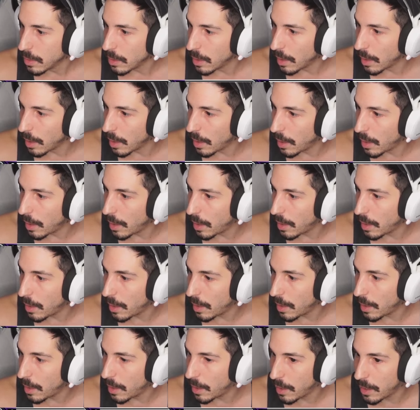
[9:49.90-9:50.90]

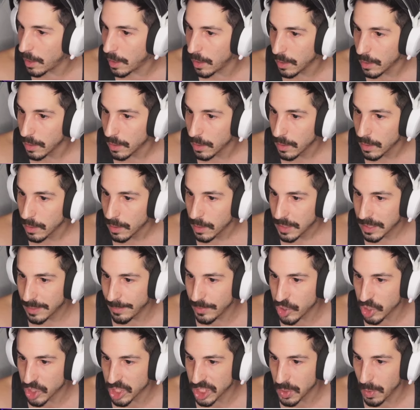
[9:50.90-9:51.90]
Uh, let me
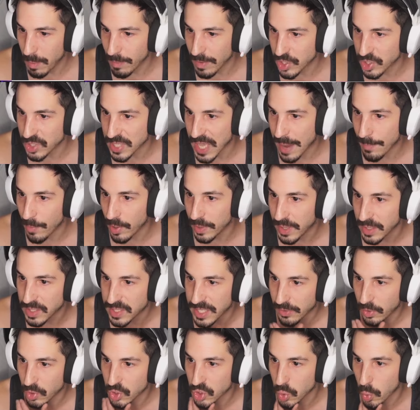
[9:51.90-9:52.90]
just see what my samurai did.
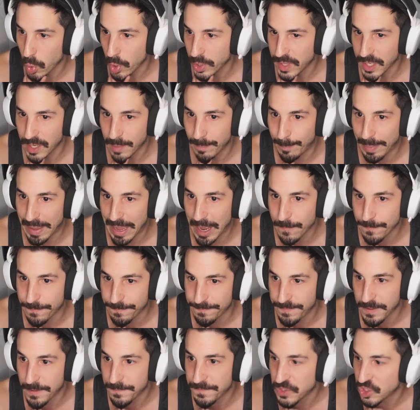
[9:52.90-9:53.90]
Sacred Sword did about
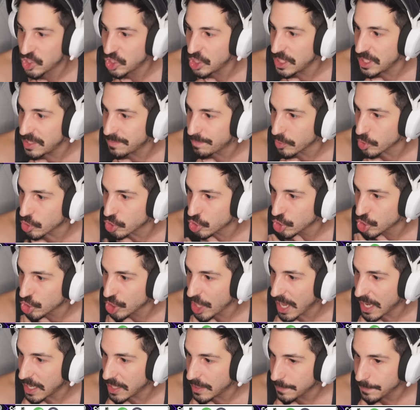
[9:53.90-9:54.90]

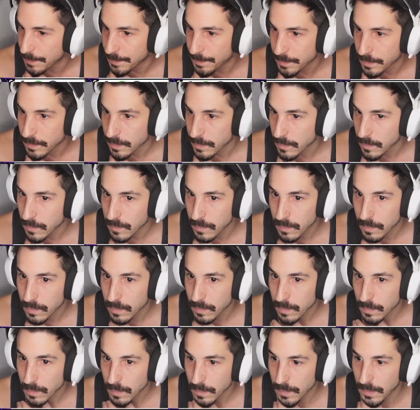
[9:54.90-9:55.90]
15%.
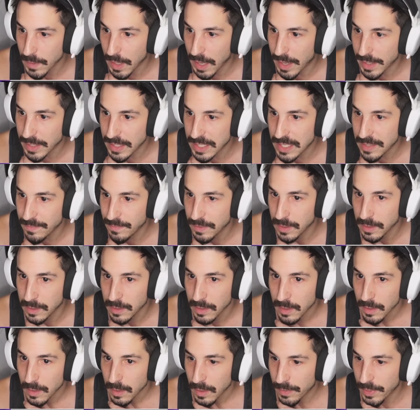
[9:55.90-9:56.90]
Not even.
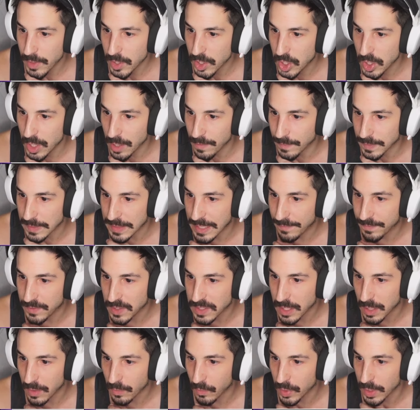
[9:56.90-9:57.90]
I think you have lefties.
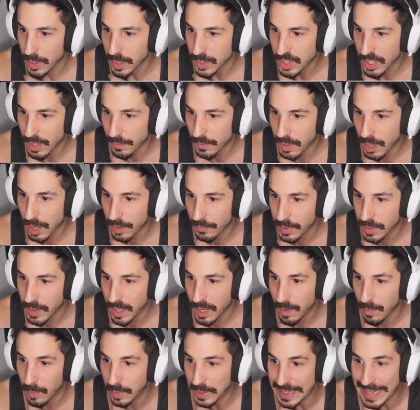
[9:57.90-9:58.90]
I didn't realize you got recovery
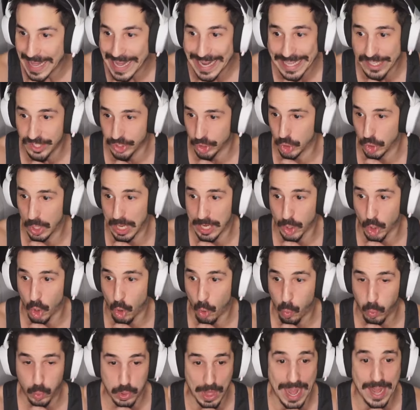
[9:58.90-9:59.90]
there. Latias just, I don't know.
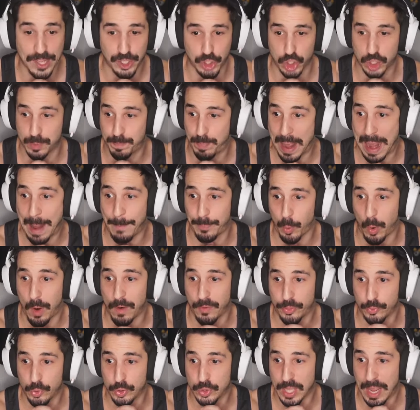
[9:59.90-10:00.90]
Latias just popped
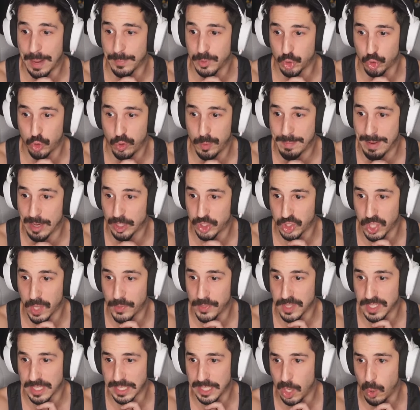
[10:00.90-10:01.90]
off three times, screwed about something.
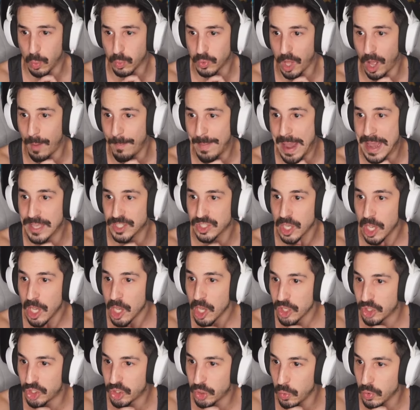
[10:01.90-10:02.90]
It's like, yo, dumbass,
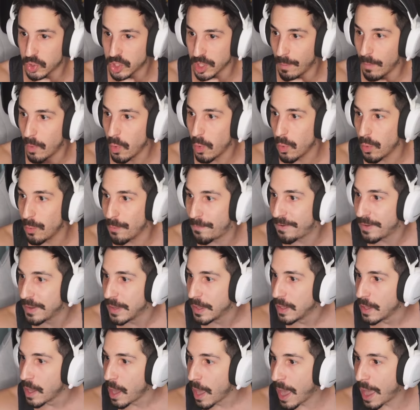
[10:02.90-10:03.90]
choose a move.
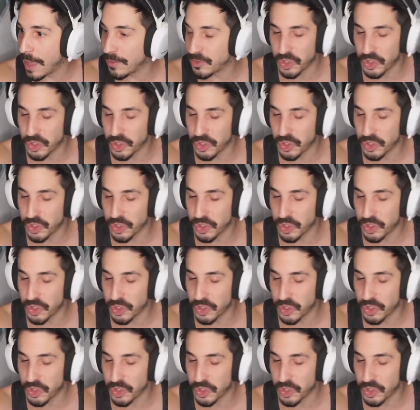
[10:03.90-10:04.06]
And